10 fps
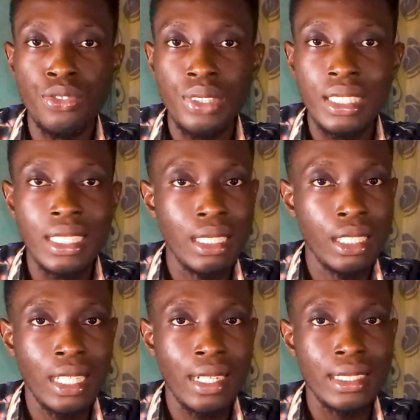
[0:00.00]
visit the
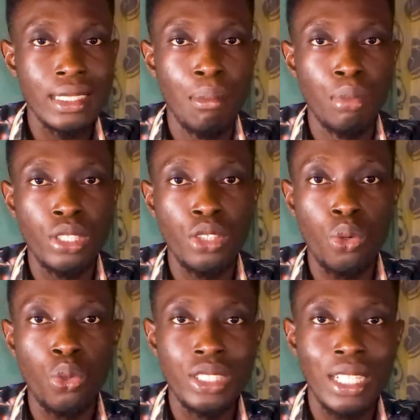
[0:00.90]
nearest aboki
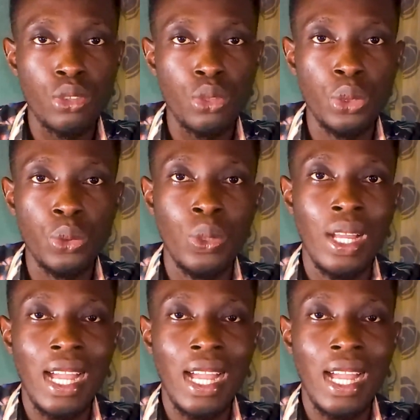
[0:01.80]
closer to you.